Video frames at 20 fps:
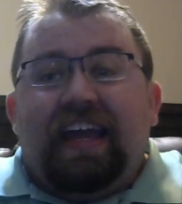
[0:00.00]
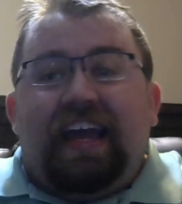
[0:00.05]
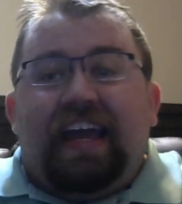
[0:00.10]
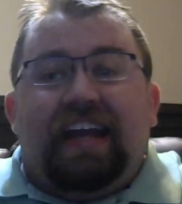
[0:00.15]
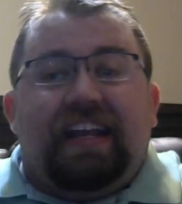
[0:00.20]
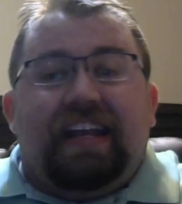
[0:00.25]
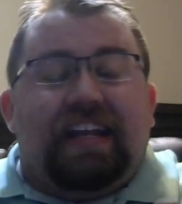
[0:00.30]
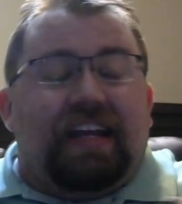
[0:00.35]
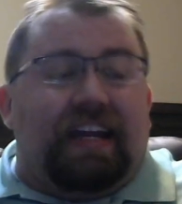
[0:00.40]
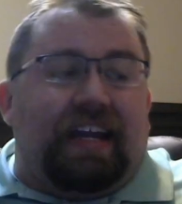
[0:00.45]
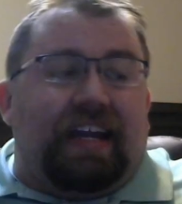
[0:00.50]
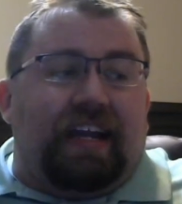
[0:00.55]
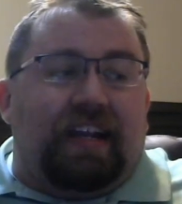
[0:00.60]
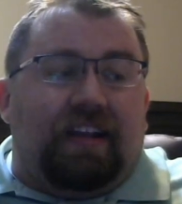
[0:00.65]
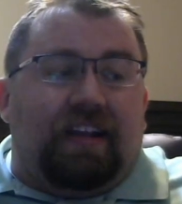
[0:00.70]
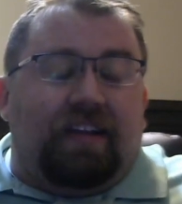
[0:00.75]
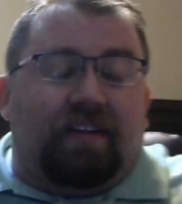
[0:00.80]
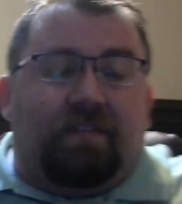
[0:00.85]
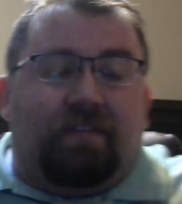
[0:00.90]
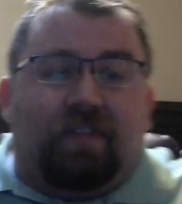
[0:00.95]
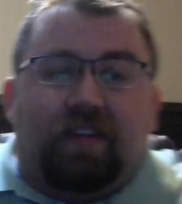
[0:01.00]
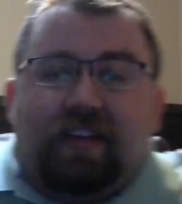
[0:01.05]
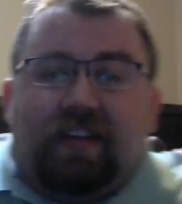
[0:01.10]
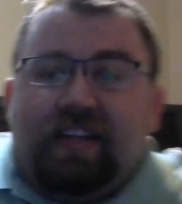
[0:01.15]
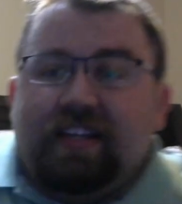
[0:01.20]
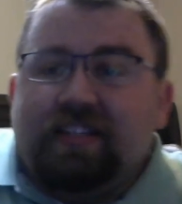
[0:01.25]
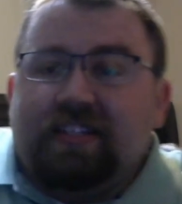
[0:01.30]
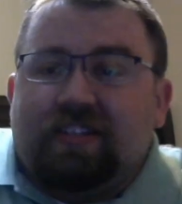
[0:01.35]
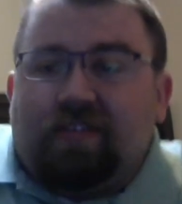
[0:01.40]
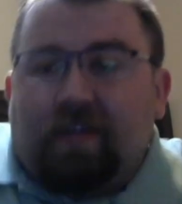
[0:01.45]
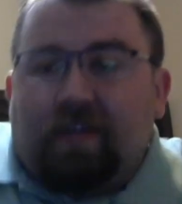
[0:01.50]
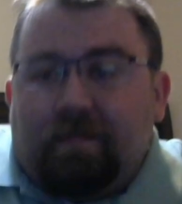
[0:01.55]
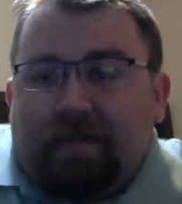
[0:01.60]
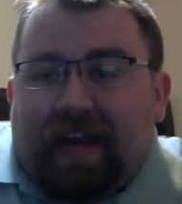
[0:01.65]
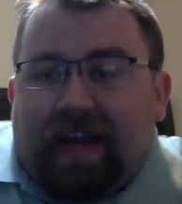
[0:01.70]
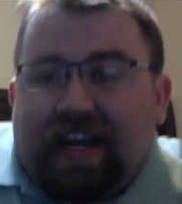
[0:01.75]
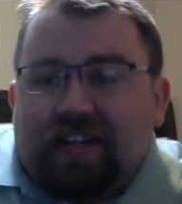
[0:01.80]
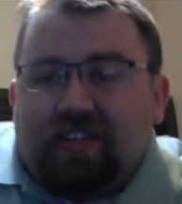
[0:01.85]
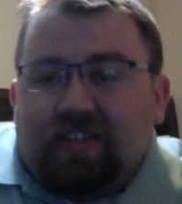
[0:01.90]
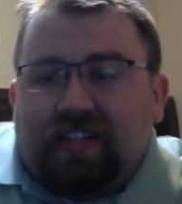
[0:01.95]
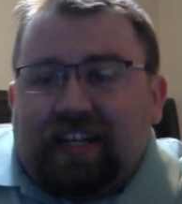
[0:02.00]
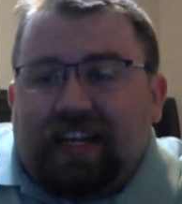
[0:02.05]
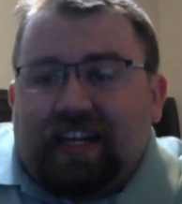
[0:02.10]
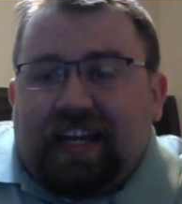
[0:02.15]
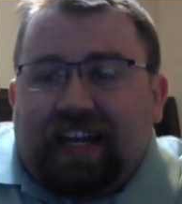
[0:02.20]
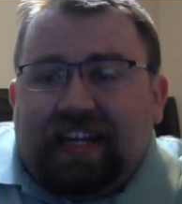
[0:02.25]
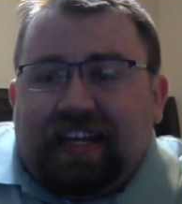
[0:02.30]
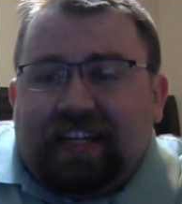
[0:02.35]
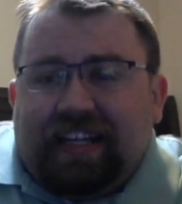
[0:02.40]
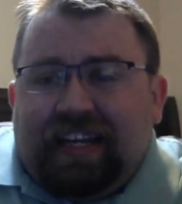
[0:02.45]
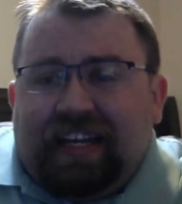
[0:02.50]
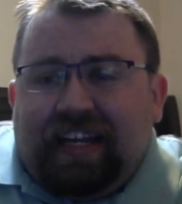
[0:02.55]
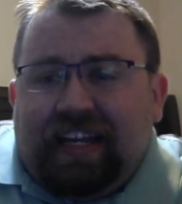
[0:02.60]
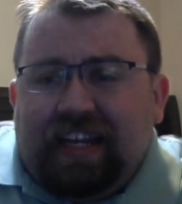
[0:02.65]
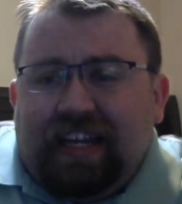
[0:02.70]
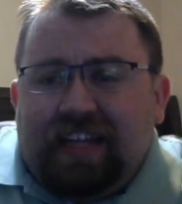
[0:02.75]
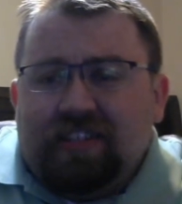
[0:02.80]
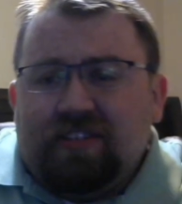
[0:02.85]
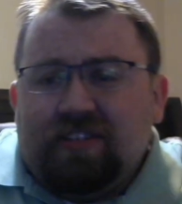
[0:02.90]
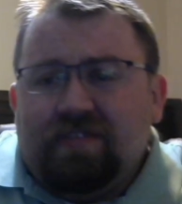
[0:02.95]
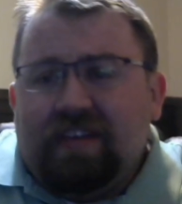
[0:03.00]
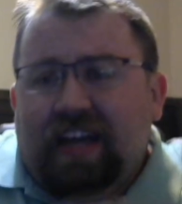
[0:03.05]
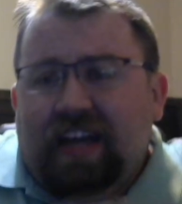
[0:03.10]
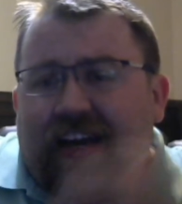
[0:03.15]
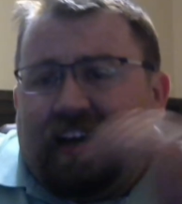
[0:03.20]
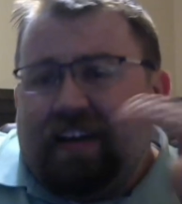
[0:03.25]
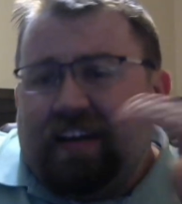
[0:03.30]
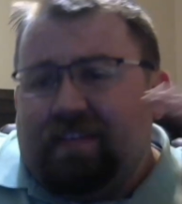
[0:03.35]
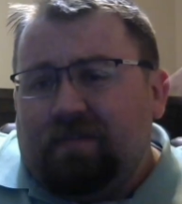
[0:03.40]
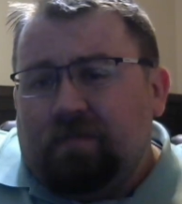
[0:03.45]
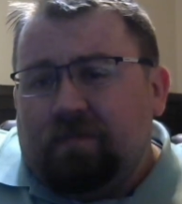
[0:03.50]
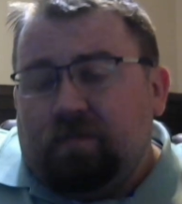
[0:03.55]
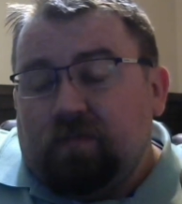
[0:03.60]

And then I kind of looked through the history of Magic, and I kid you not,